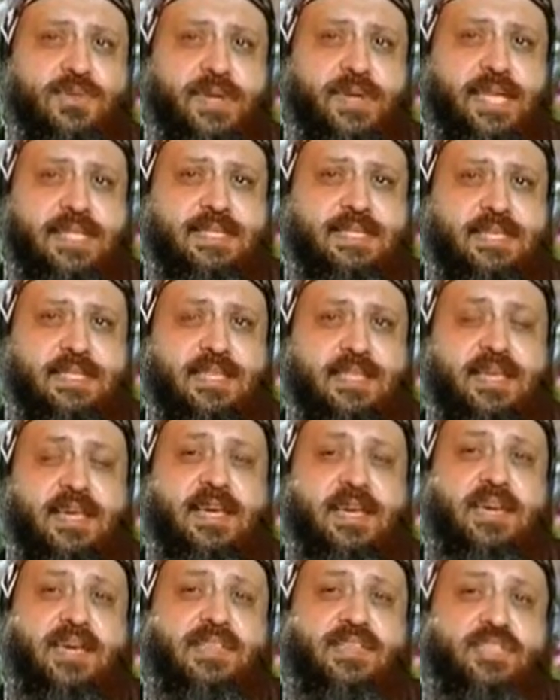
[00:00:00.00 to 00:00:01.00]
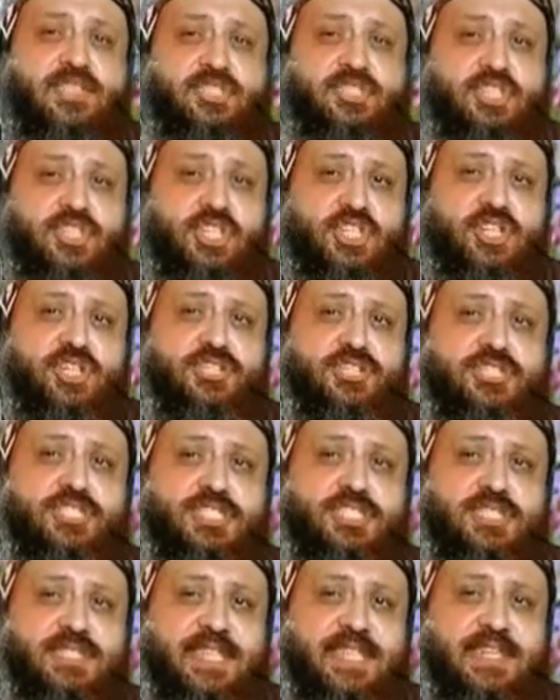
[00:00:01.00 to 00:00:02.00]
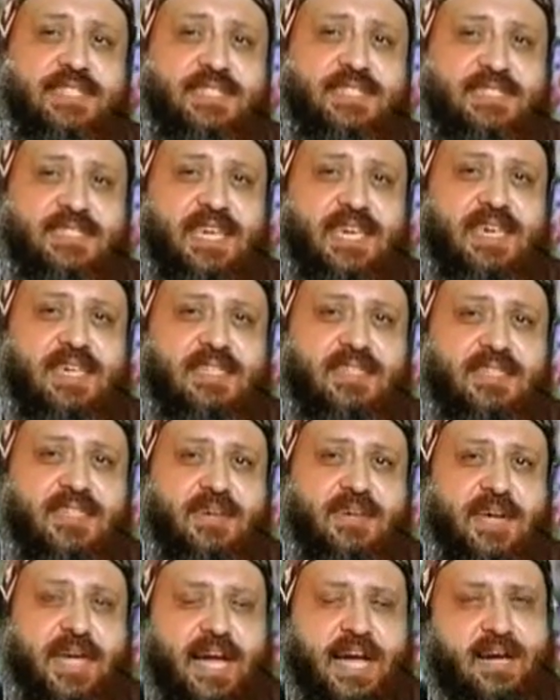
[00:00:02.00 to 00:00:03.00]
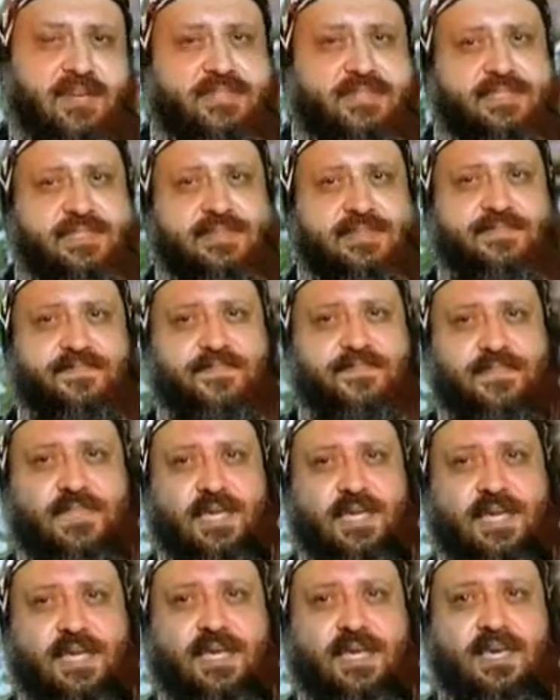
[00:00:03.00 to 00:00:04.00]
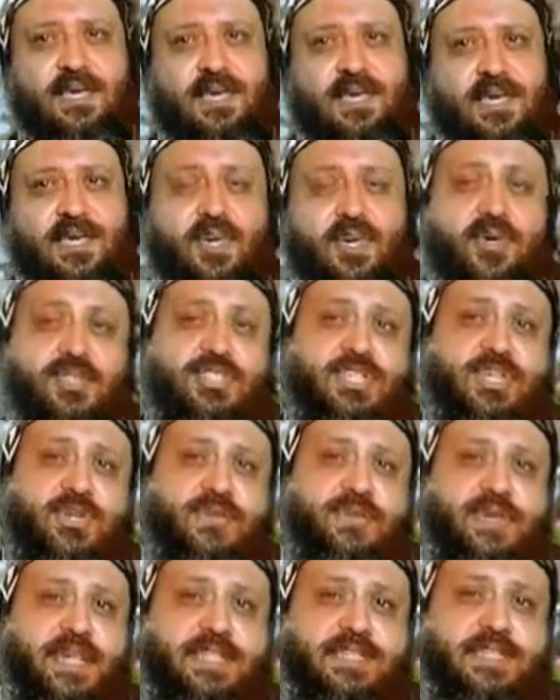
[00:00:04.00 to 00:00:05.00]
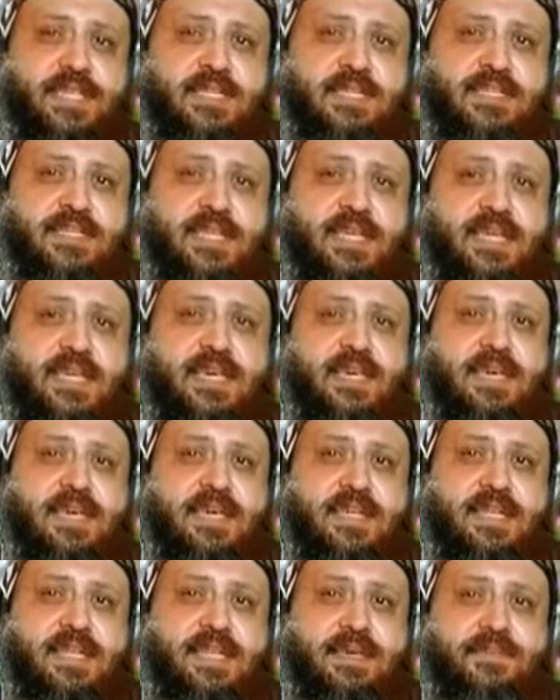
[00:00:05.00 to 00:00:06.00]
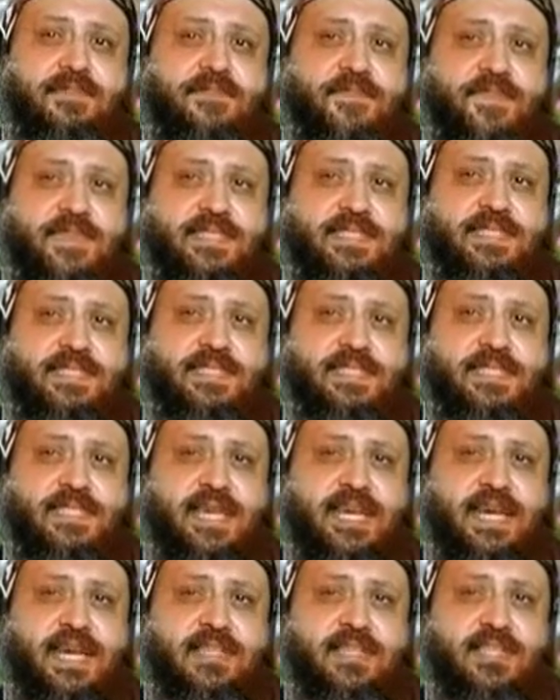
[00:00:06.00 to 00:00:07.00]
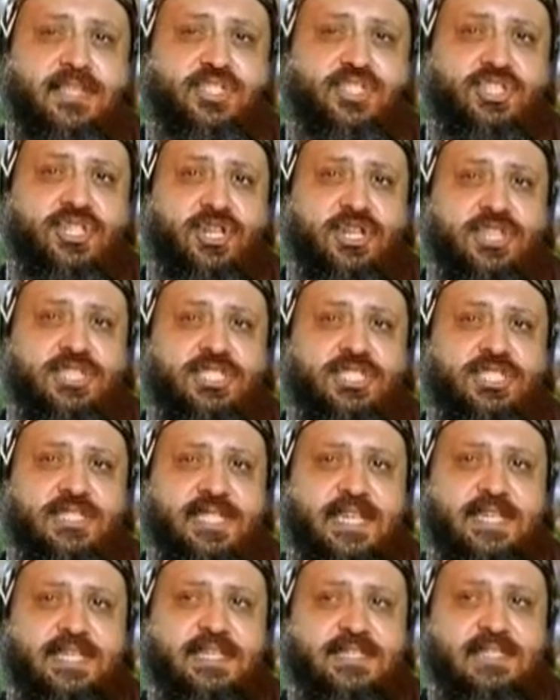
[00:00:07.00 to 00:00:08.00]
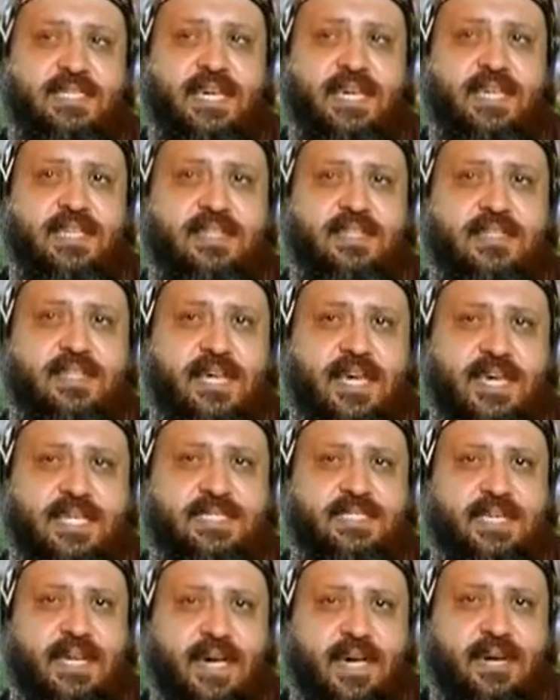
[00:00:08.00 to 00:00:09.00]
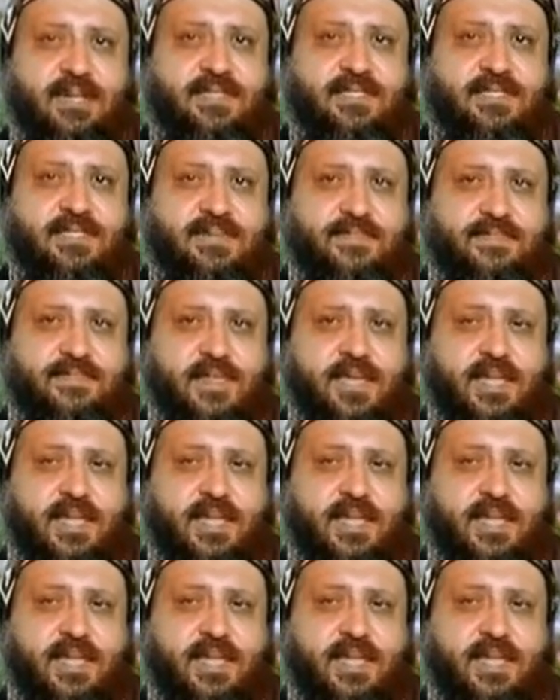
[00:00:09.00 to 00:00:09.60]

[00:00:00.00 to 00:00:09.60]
greeted the church that is in their house. He also greeted Nymphas and the church that is in his house.